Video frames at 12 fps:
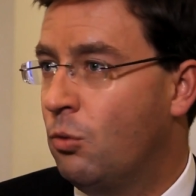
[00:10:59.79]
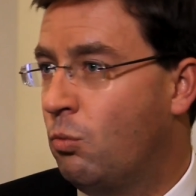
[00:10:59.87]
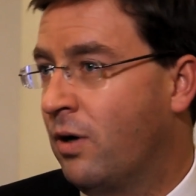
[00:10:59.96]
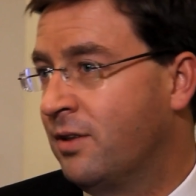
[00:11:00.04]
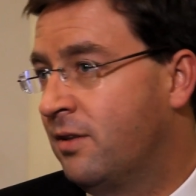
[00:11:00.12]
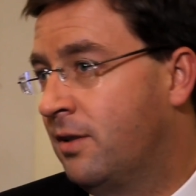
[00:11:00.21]

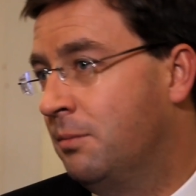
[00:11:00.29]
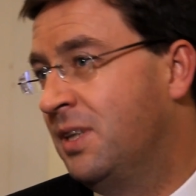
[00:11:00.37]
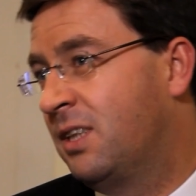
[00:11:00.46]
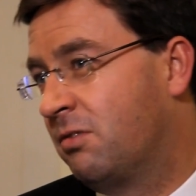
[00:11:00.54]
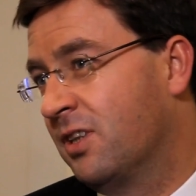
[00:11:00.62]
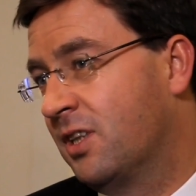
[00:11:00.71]
One of them
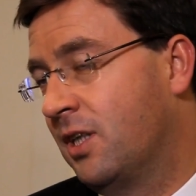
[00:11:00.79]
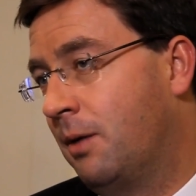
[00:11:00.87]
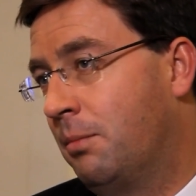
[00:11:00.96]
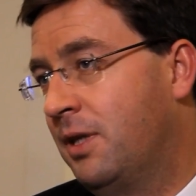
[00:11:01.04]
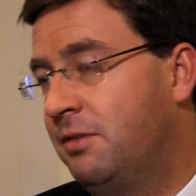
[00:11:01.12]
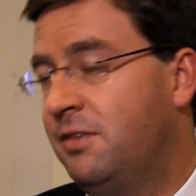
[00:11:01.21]
is, for
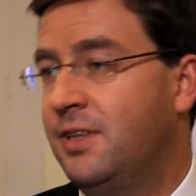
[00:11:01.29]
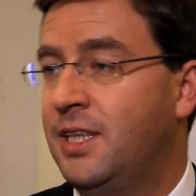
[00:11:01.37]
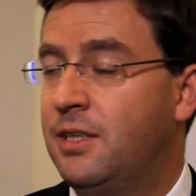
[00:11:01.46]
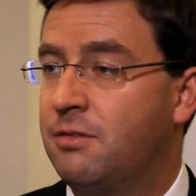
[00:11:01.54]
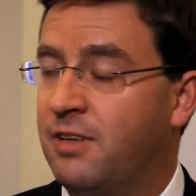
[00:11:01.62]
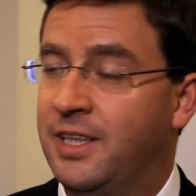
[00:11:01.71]
example, if you
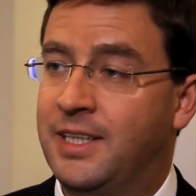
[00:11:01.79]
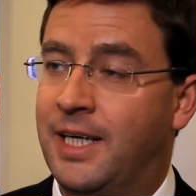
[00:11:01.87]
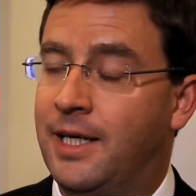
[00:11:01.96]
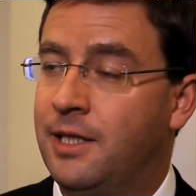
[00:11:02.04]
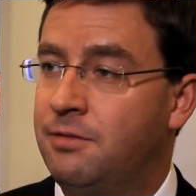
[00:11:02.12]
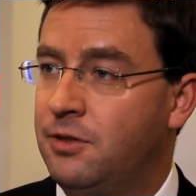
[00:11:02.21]
need to find
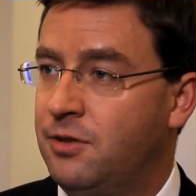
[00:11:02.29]
out if you